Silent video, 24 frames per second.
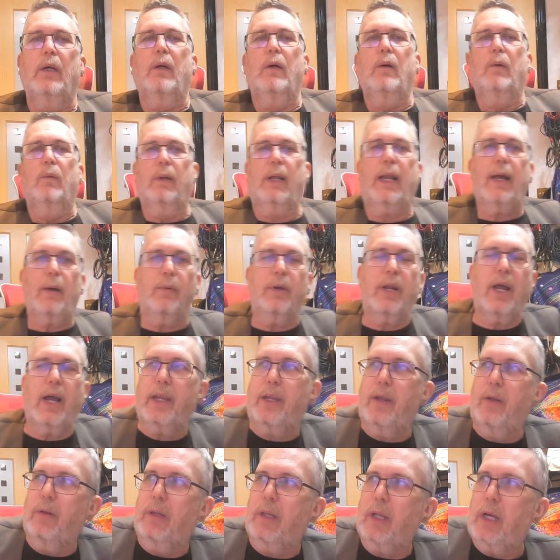Well, I would
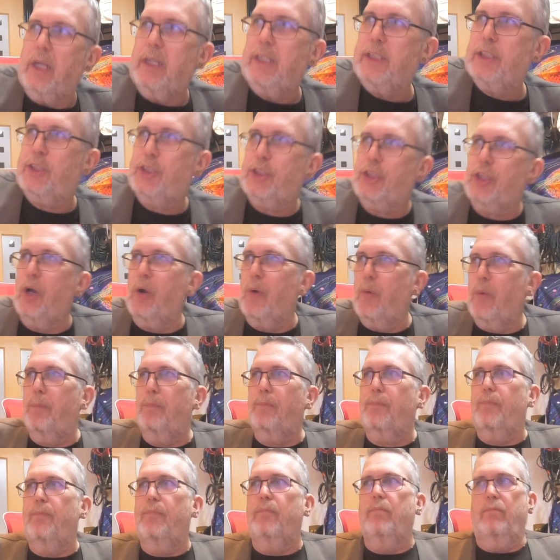argue that his show
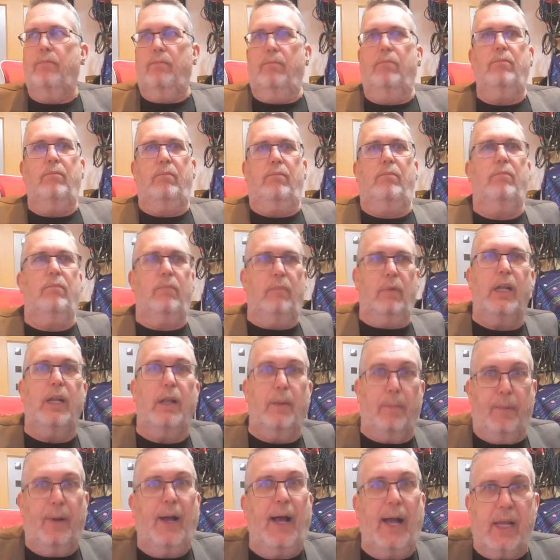in
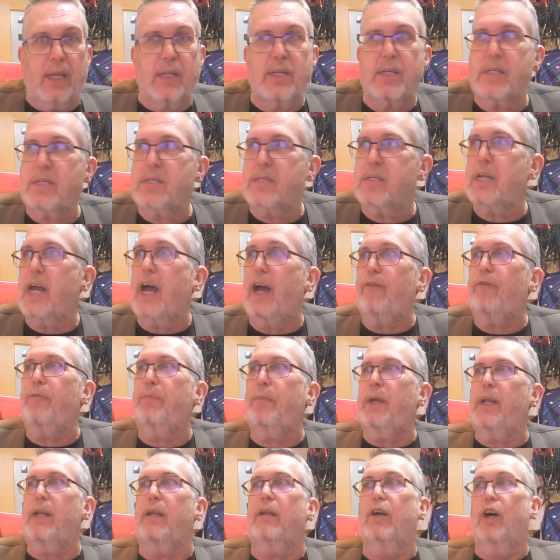the past have
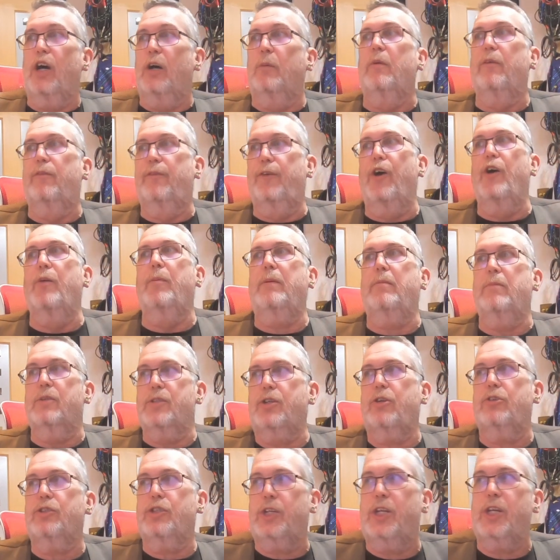been homophobic,
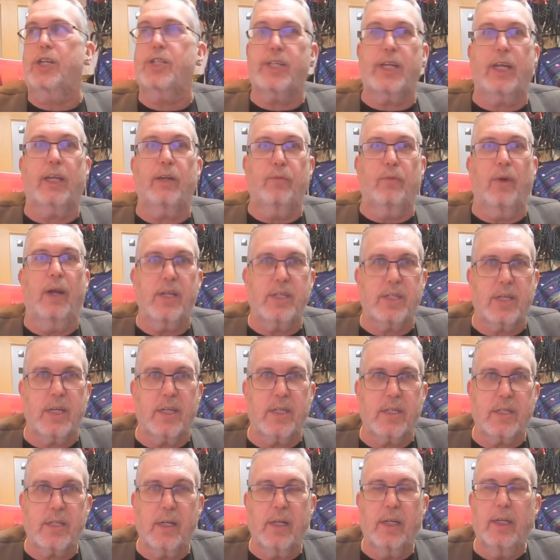misogynistic and
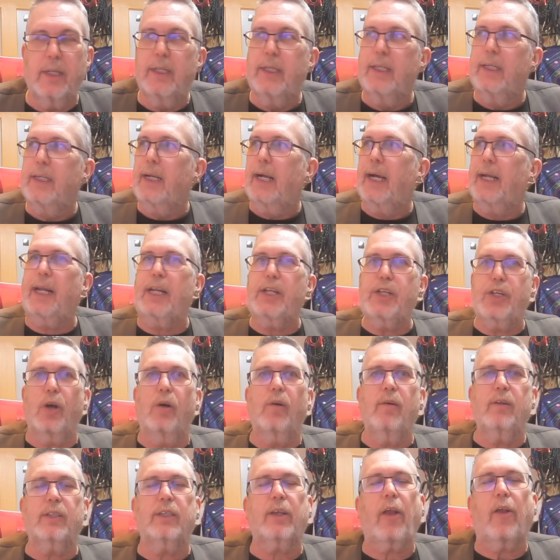racist, and I
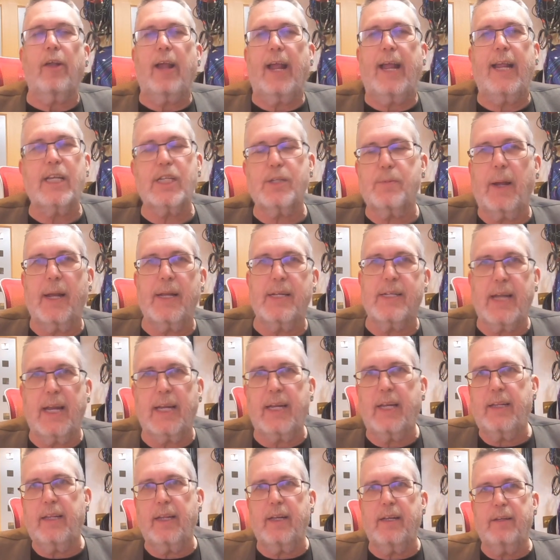don't expect
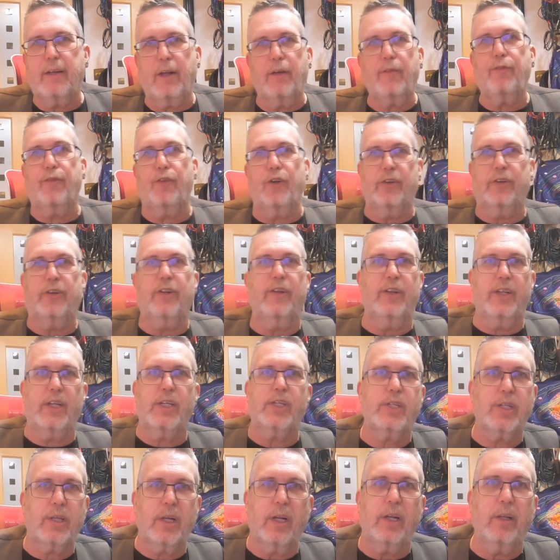anything different
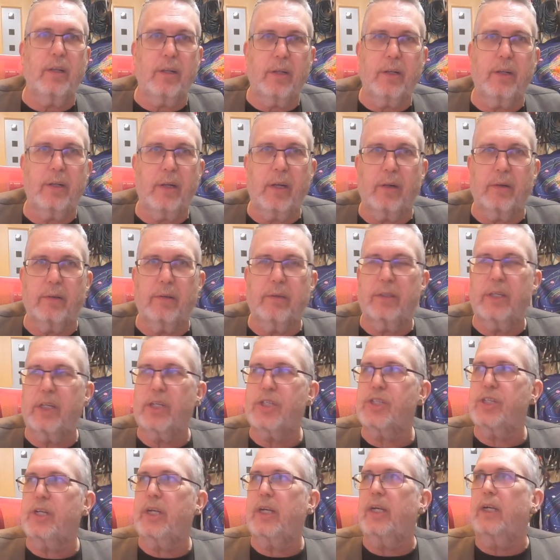this
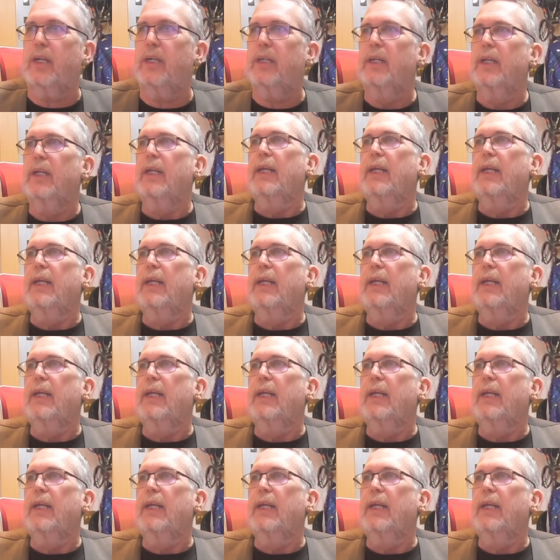year.